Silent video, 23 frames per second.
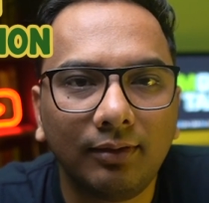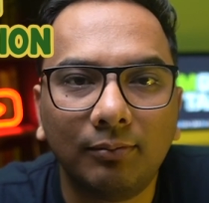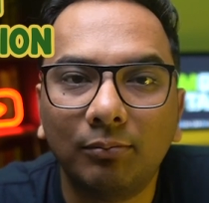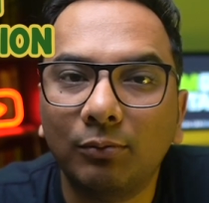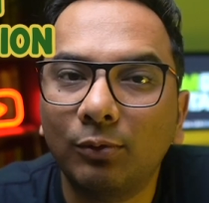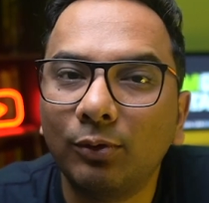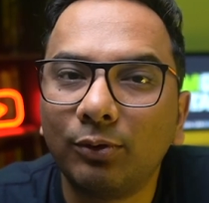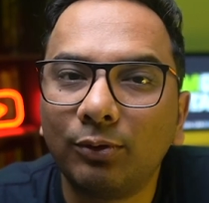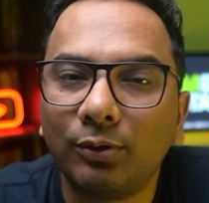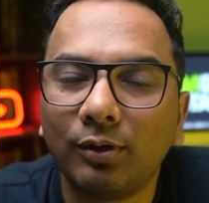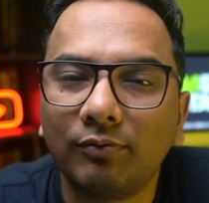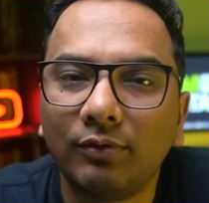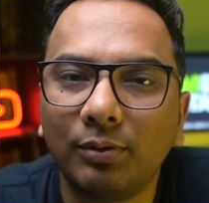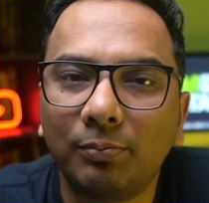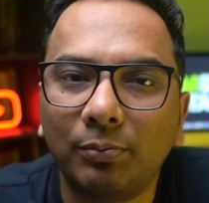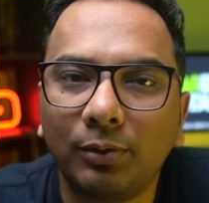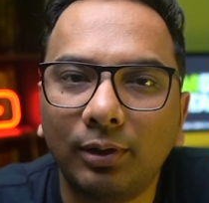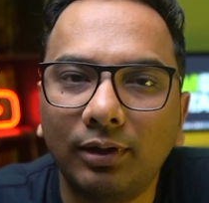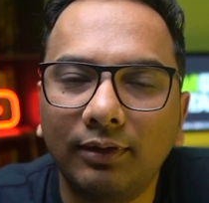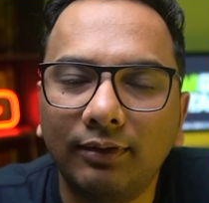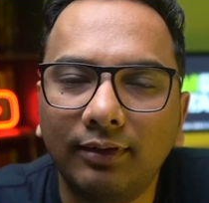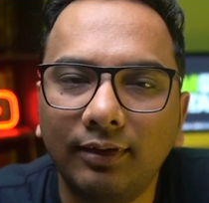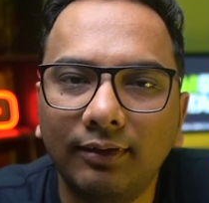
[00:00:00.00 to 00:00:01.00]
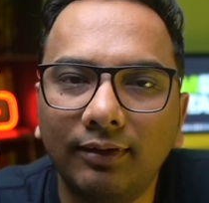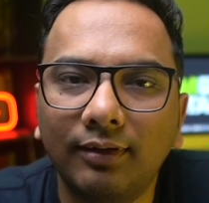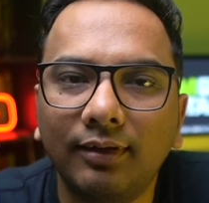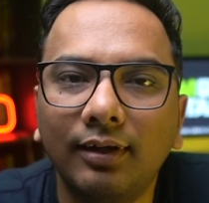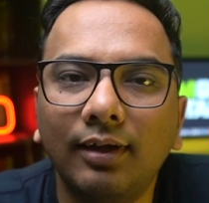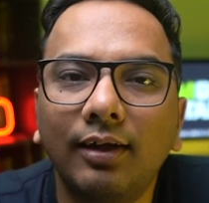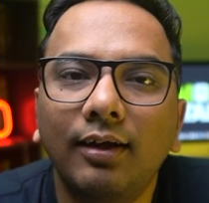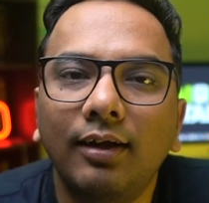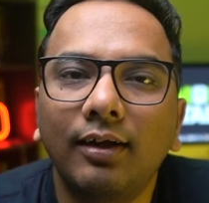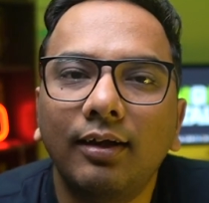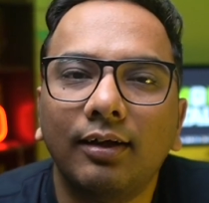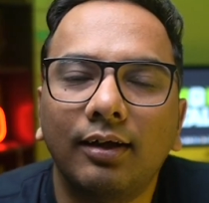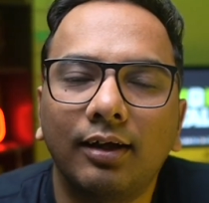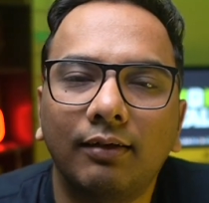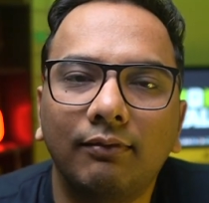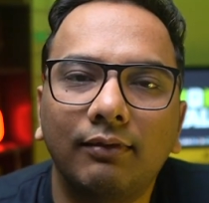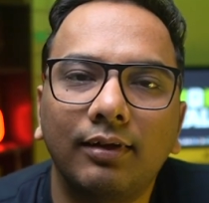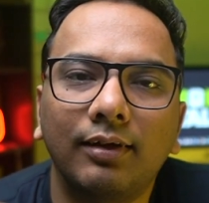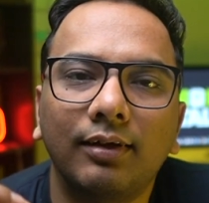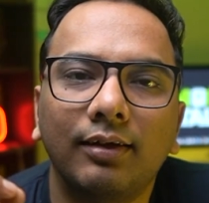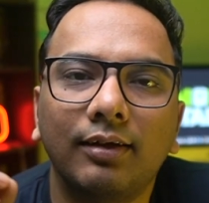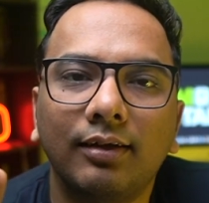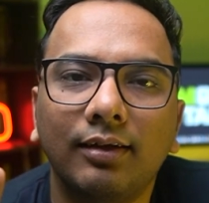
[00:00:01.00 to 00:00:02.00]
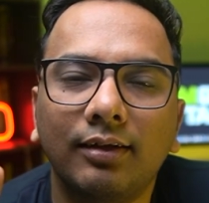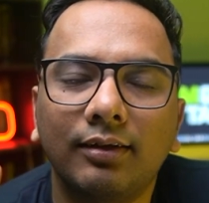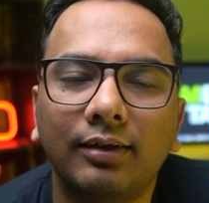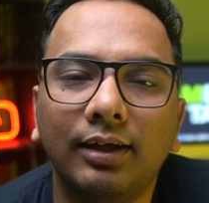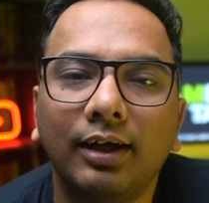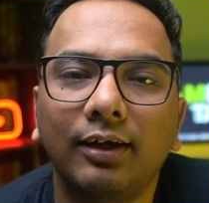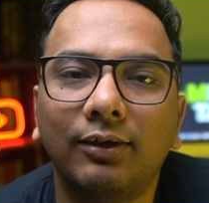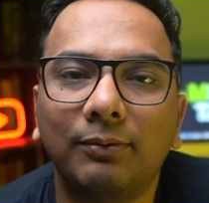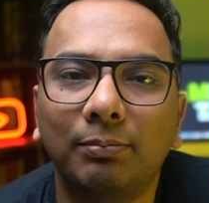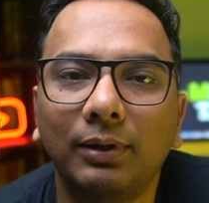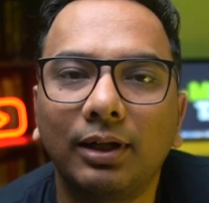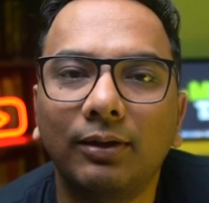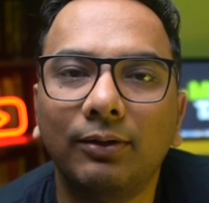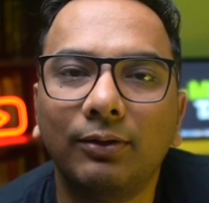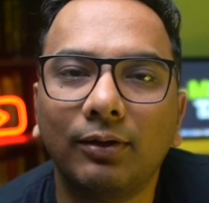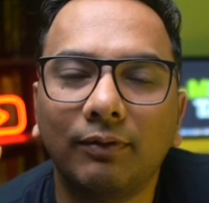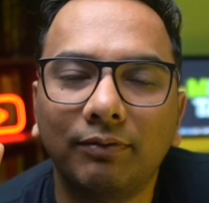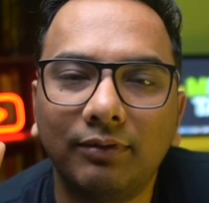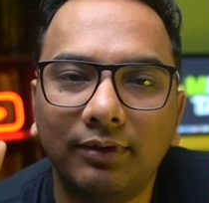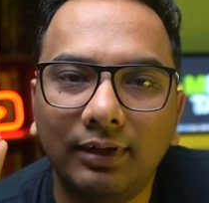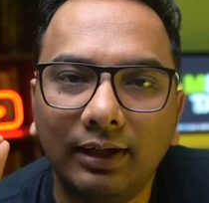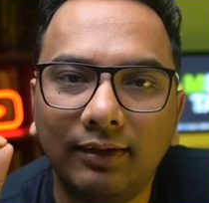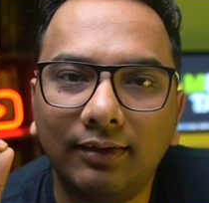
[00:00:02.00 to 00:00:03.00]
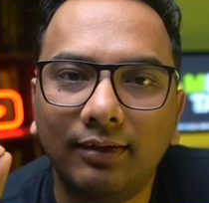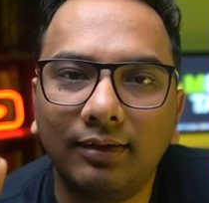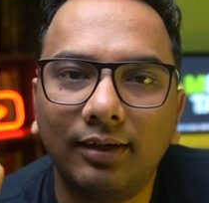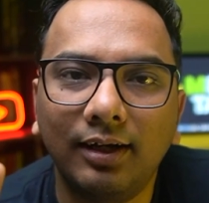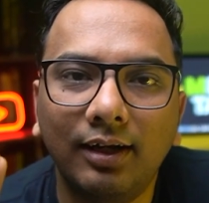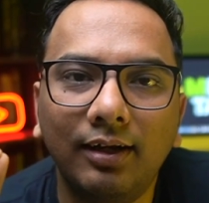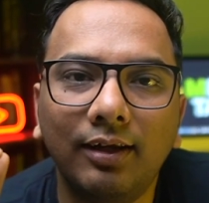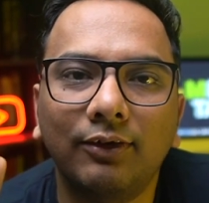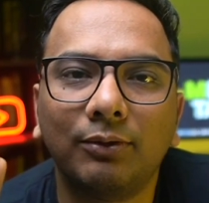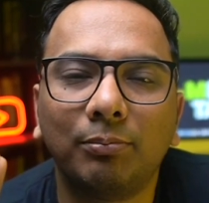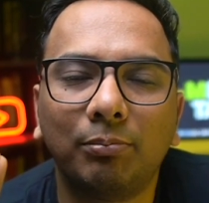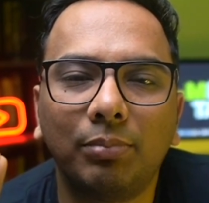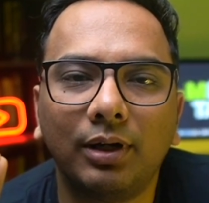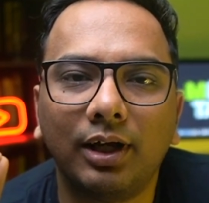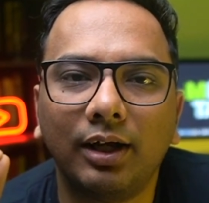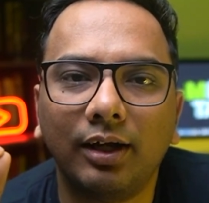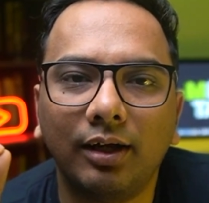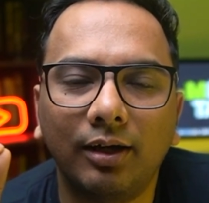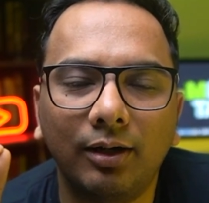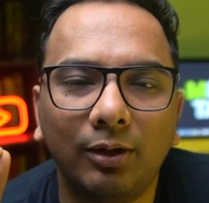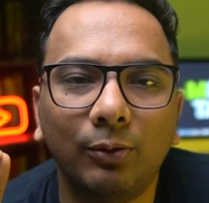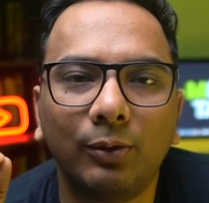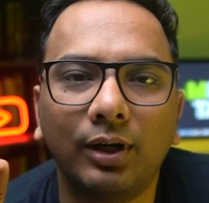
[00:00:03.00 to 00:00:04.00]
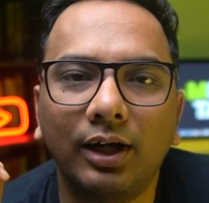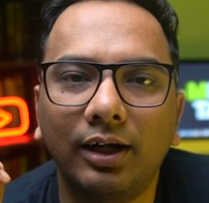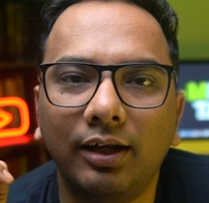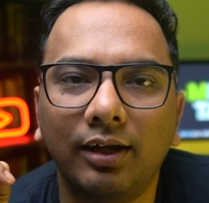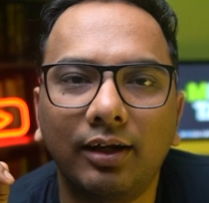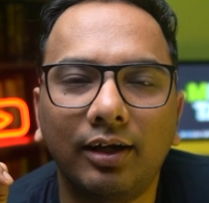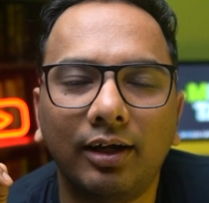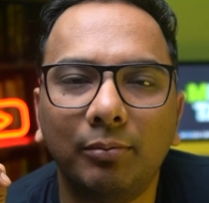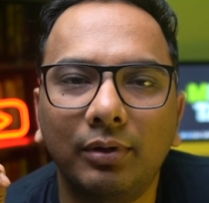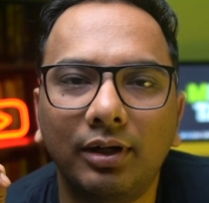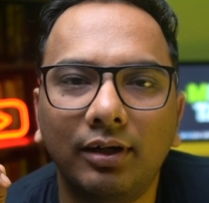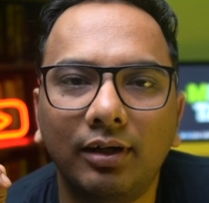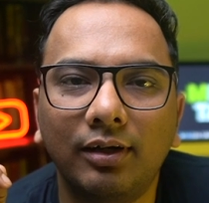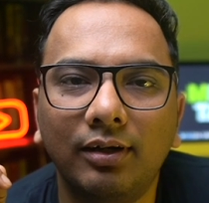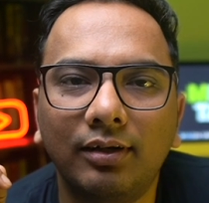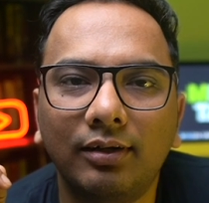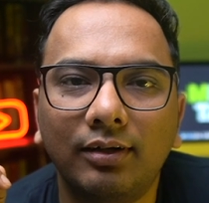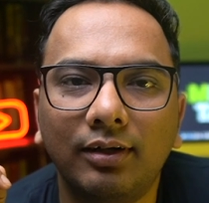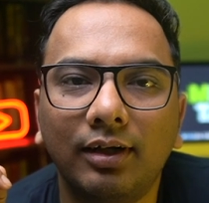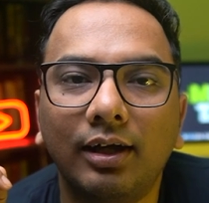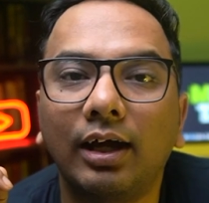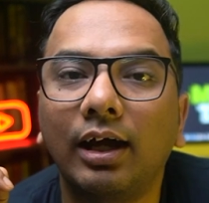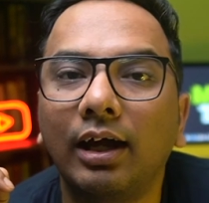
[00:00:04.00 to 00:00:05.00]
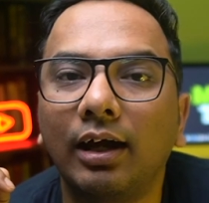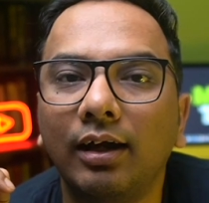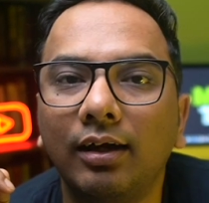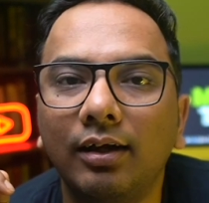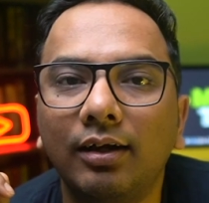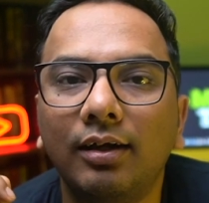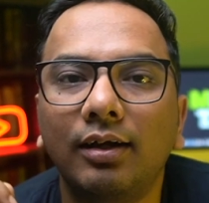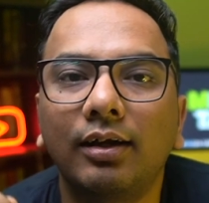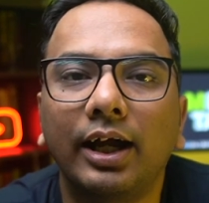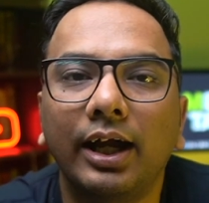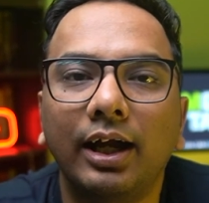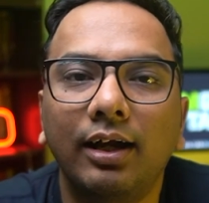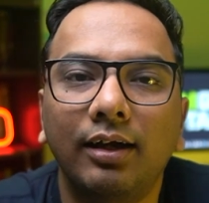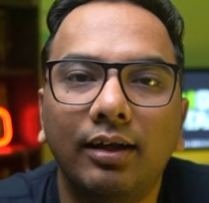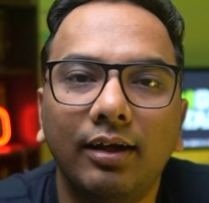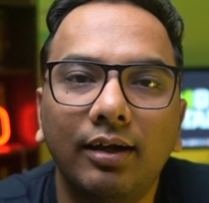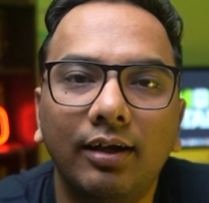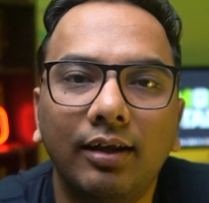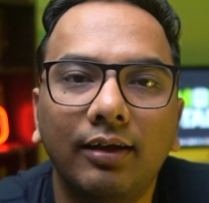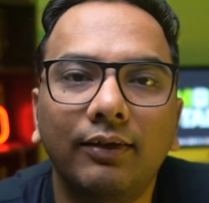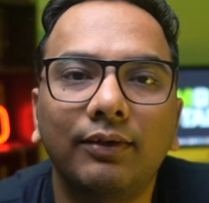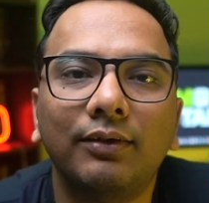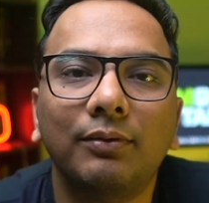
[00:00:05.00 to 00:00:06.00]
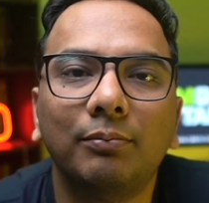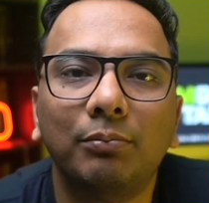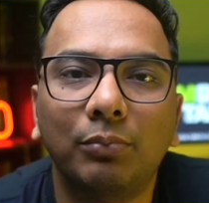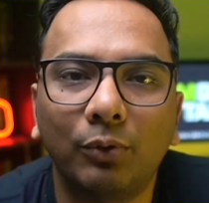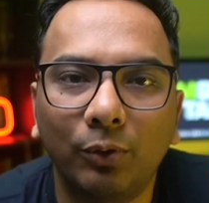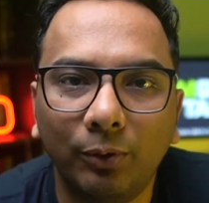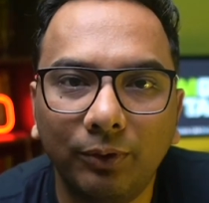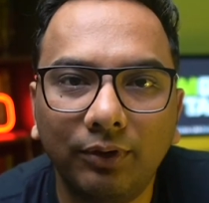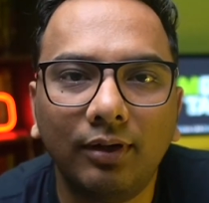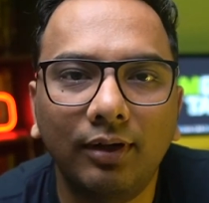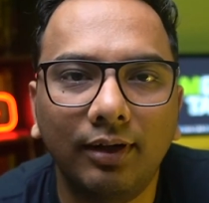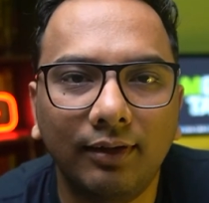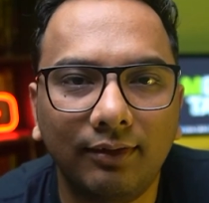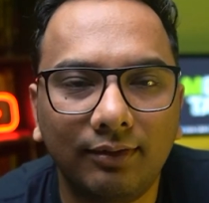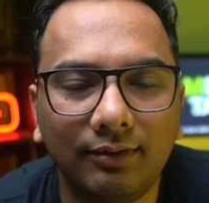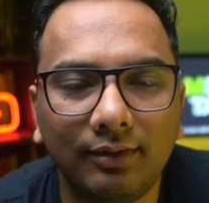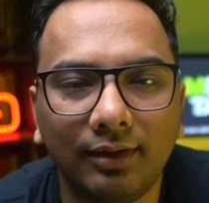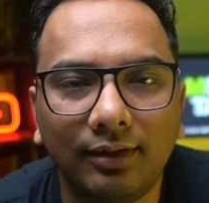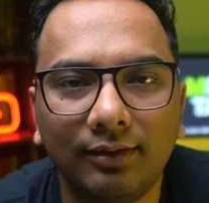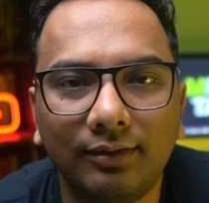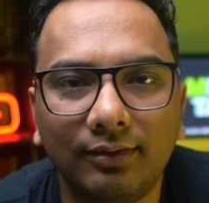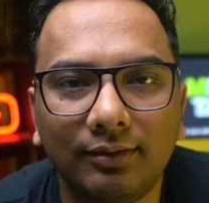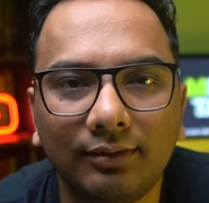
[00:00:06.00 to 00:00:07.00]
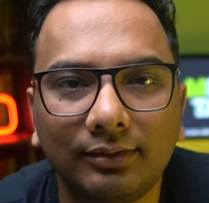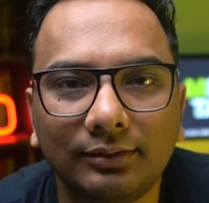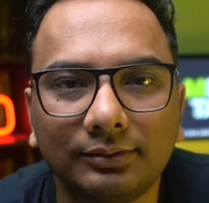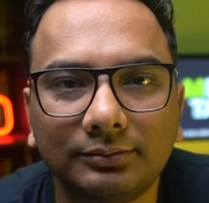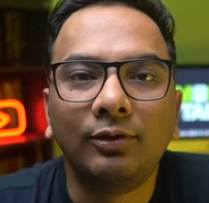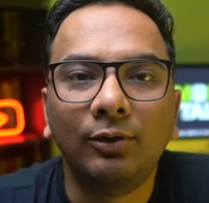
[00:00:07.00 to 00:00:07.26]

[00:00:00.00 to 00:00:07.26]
Most of the policies cover the expense of 60 days prior to getting admitted and 90 days post-discharge.